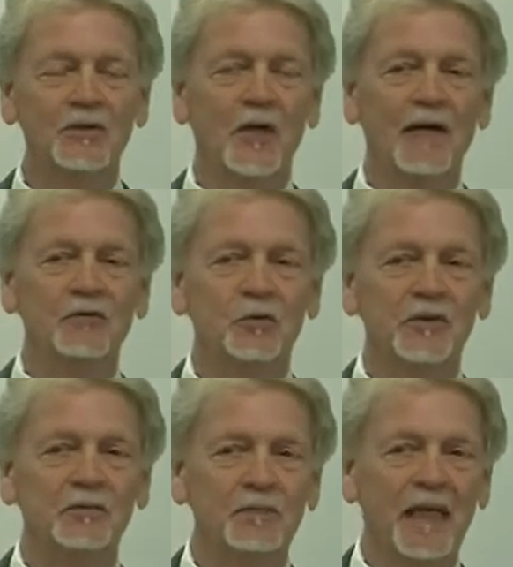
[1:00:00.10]
why you have to
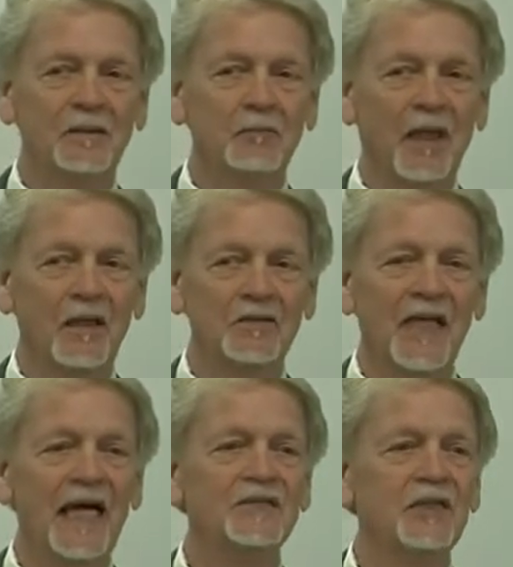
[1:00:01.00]
respect marriage
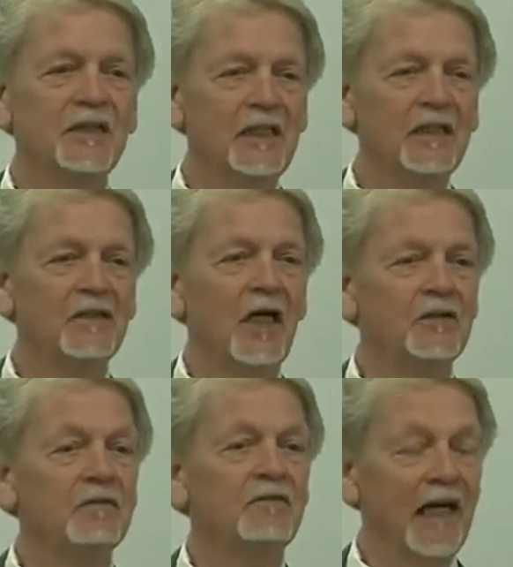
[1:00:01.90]
as an, a
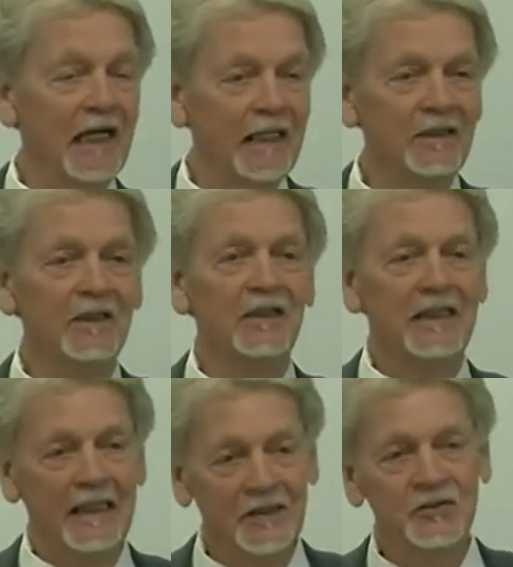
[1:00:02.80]
divine
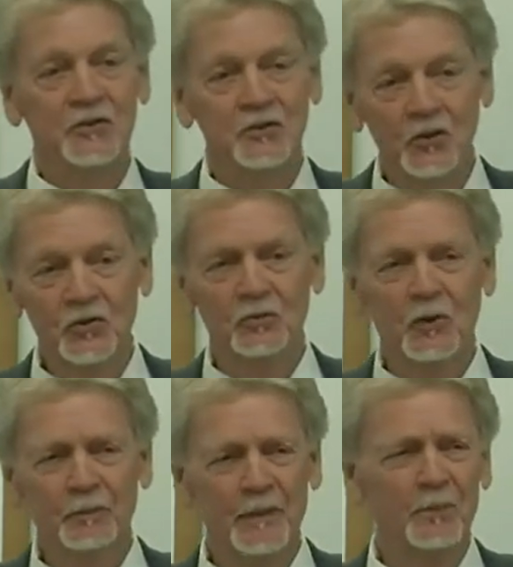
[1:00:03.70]
institution.
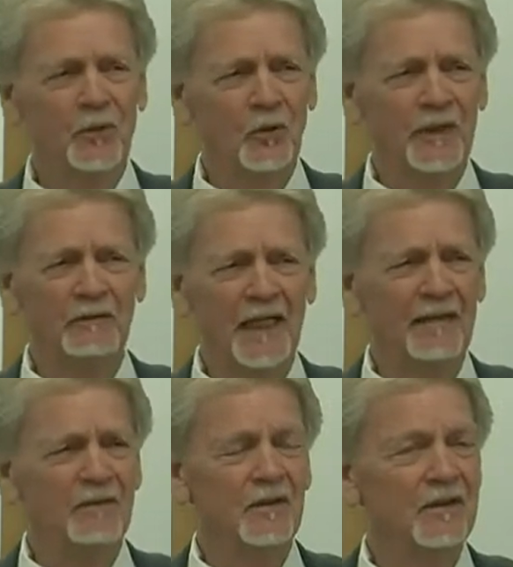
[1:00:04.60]
Well, people don't even
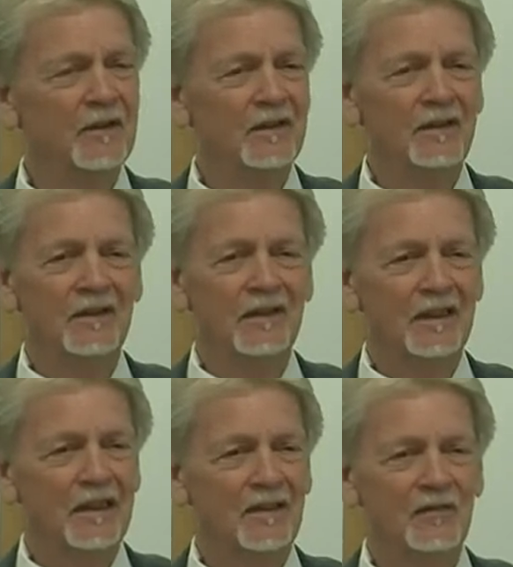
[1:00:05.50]
have
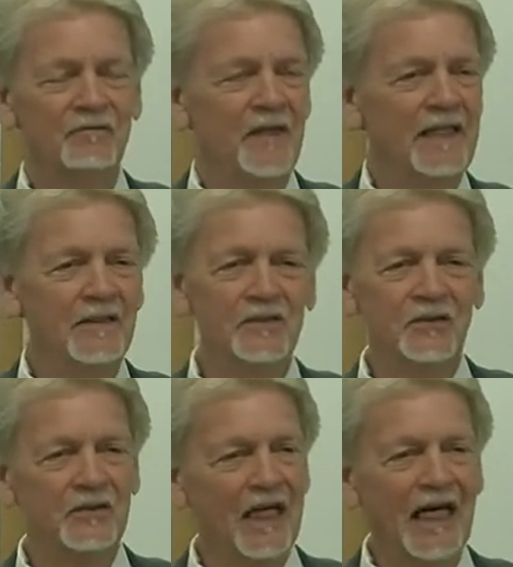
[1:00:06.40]
uh, the
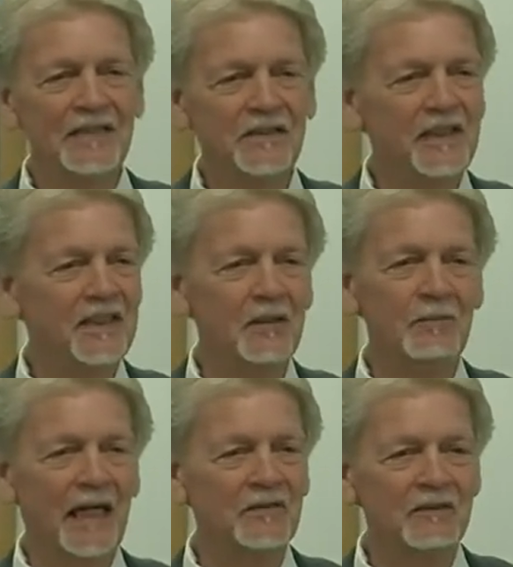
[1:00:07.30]
faintest idea
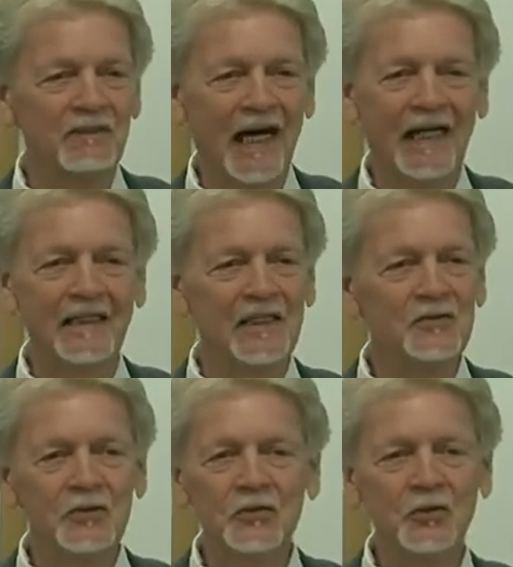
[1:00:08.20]
about divine
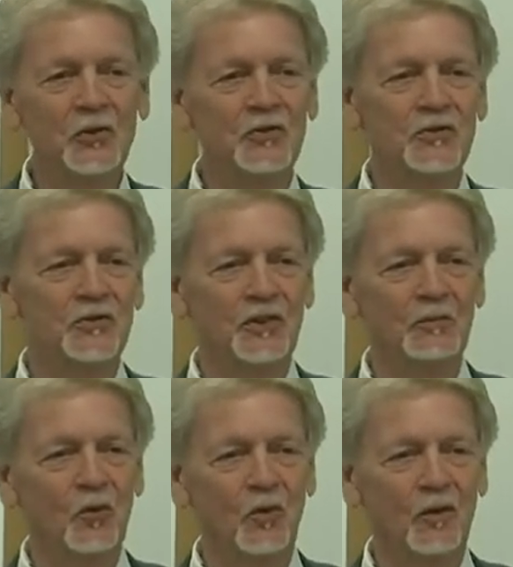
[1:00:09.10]
institutions
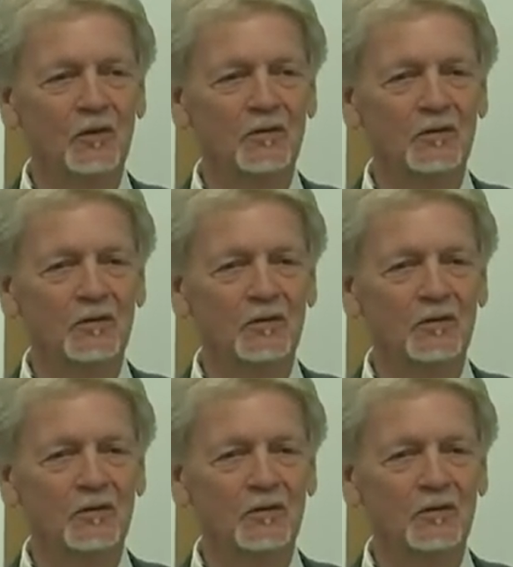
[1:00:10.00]
anymore.